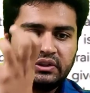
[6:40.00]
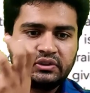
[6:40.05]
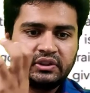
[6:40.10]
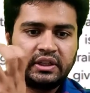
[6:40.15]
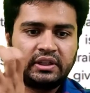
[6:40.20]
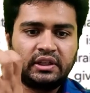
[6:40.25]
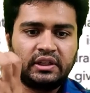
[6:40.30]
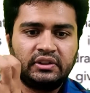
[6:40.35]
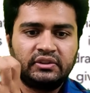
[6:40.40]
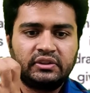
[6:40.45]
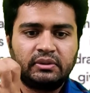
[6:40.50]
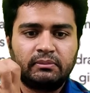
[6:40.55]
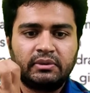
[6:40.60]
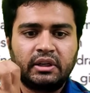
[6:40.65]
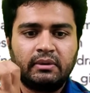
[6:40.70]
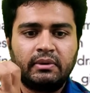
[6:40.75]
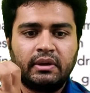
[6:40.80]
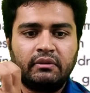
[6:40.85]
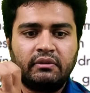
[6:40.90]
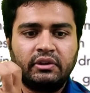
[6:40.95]
it is supplied
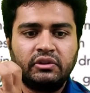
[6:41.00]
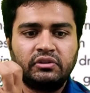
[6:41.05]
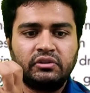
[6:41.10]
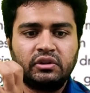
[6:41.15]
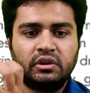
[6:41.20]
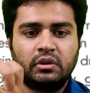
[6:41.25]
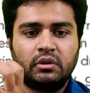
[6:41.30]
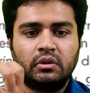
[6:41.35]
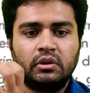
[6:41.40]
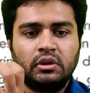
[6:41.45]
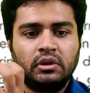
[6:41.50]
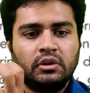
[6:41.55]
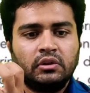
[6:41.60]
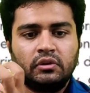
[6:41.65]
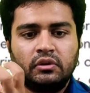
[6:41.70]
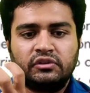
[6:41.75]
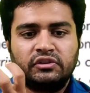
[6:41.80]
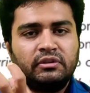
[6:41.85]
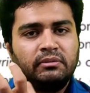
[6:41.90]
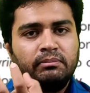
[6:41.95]
by which nerve?
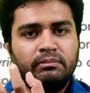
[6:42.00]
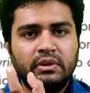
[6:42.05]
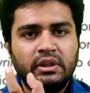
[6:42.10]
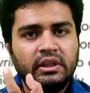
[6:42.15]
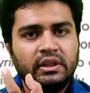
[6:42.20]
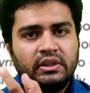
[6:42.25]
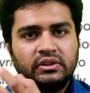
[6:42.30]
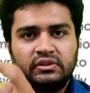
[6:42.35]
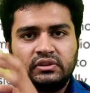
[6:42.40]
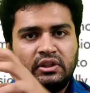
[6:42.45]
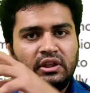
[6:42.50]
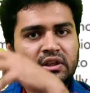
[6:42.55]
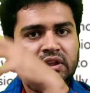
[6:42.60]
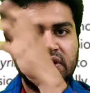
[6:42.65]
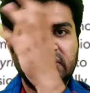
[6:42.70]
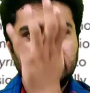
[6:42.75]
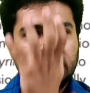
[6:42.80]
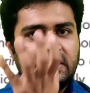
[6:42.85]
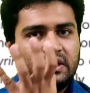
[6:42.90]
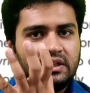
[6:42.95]
Simple, it is inner
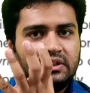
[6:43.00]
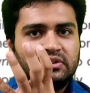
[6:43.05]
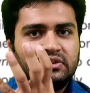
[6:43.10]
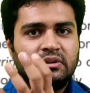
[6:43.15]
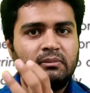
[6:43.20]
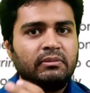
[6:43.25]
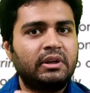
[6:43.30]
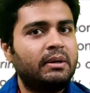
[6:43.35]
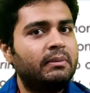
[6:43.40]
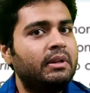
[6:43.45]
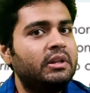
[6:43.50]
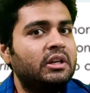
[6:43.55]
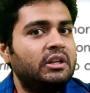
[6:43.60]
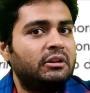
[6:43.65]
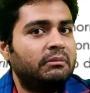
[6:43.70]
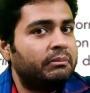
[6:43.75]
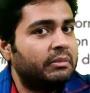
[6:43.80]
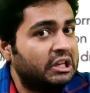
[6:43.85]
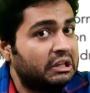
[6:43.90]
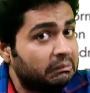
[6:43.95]
side, it is supplied by the
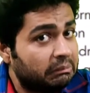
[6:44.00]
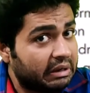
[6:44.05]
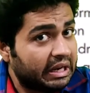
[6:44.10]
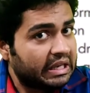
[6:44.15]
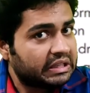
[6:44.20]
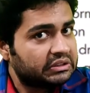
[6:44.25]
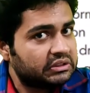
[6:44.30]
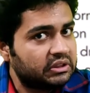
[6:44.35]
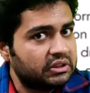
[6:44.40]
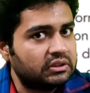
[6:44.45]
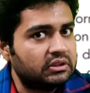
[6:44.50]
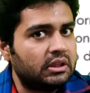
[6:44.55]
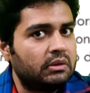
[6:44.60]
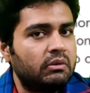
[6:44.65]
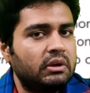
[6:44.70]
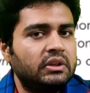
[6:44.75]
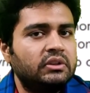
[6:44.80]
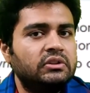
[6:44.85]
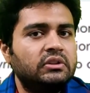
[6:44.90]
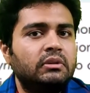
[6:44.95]
tympanic plexus. And what
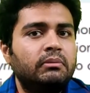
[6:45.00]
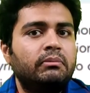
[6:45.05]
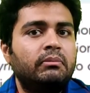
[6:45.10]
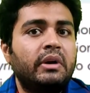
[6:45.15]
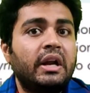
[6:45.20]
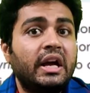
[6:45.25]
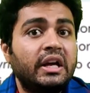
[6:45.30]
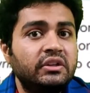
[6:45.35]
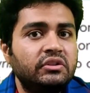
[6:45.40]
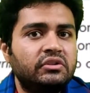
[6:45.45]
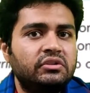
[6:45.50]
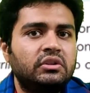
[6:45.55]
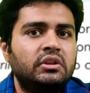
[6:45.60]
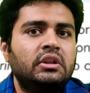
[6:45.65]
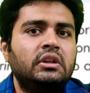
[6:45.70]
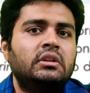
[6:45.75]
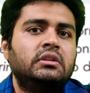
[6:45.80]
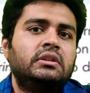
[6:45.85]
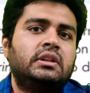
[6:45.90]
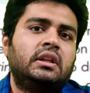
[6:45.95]
is the branch?
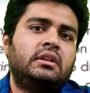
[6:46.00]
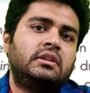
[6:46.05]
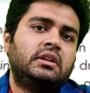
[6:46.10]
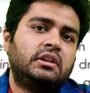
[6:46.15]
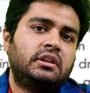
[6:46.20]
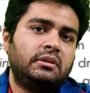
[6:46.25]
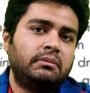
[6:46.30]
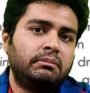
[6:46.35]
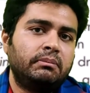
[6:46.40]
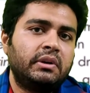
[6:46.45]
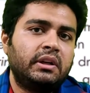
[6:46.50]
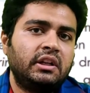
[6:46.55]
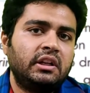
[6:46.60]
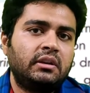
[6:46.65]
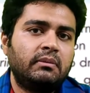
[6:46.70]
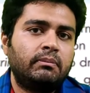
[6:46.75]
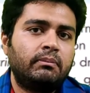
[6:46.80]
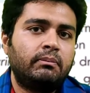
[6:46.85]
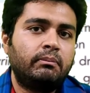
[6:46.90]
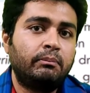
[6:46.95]
Then the tympanic
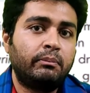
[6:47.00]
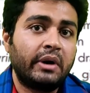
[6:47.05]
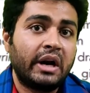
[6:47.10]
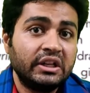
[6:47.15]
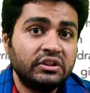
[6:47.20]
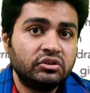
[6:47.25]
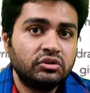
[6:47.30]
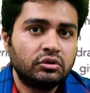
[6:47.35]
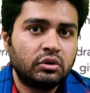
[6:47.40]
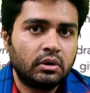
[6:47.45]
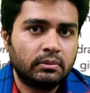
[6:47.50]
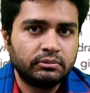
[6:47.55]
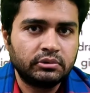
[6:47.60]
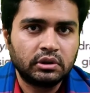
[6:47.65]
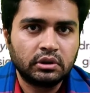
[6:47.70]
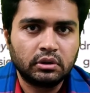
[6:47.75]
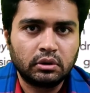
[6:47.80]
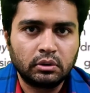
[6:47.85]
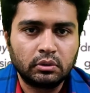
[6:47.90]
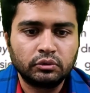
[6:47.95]
branch of the
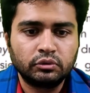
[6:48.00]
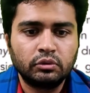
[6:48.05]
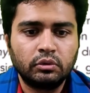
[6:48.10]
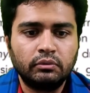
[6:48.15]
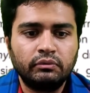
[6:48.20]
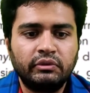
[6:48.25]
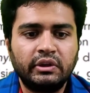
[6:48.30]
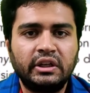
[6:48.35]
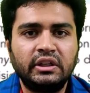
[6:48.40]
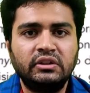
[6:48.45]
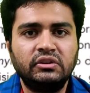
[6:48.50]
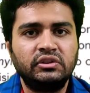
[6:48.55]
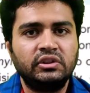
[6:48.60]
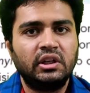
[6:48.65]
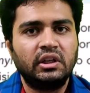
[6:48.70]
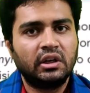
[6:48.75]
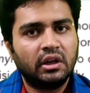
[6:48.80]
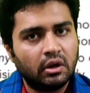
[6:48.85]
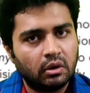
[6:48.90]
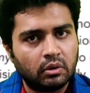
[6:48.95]
glossopharyngeal
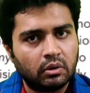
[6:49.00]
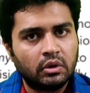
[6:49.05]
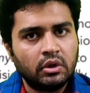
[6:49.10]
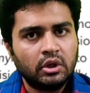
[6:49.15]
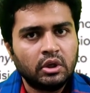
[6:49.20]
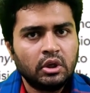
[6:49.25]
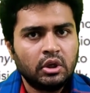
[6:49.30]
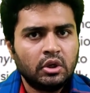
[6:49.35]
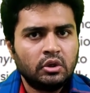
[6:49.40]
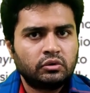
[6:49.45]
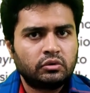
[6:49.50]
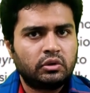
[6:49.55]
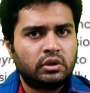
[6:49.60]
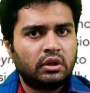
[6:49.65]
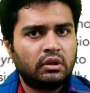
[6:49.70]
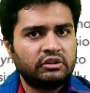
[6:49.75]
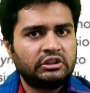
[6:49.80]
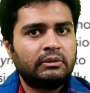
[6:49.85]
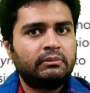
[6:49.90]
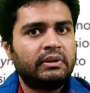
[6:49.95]
nerve. So nerve
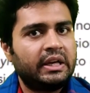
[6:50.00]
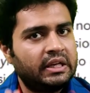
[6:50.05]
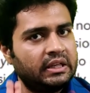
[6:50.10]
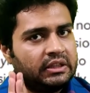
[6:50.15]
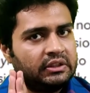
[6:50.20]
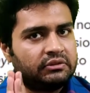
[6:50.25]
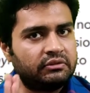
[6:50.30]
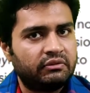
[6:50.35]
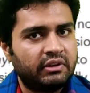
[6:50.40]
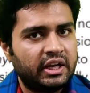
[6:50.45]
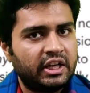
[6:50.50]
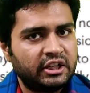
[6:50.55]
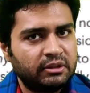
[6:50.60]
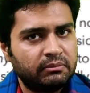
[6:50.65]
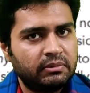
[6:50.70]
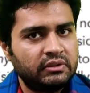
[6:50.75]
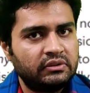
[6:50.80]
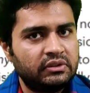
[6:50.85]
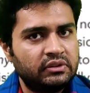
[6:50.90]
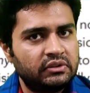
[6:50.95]
supply, it is very
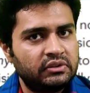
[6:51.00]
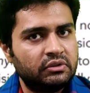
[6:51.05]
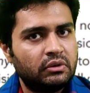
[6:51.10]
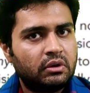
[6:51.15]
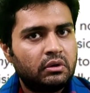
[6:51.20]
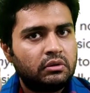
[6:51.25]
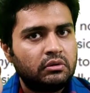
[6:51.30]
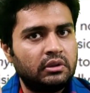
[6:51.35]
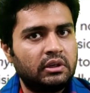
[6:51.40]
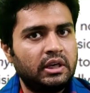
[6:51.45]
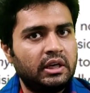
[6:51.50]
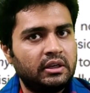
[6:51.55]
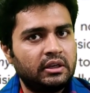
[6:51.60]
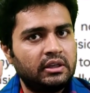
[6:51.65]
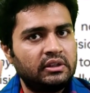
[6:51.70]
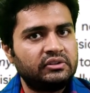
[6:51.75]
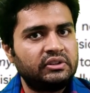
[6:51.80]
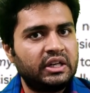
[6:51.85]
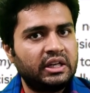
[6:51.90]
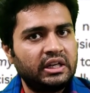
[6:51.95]
much easy. Onto the lateral
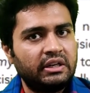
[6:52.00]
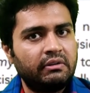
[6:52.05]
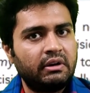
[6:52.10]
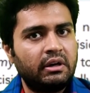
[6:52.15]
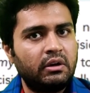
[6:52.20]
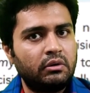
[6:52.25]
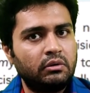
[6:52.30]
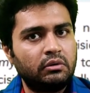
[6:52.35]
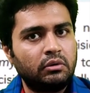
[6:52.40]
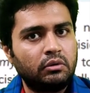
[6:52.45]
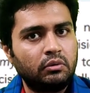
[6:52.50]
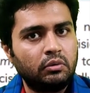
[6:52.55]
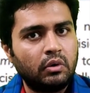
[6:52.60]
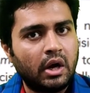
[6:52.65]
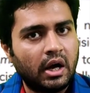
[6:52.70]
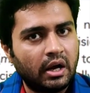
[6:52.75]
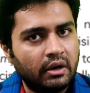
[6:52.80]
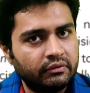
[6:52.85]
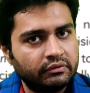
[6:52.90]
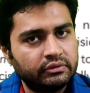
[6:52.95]
side, divided into the two
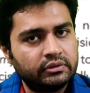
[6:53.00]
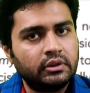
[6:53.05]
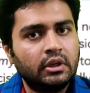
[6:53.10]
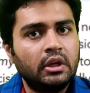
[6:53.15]
halves.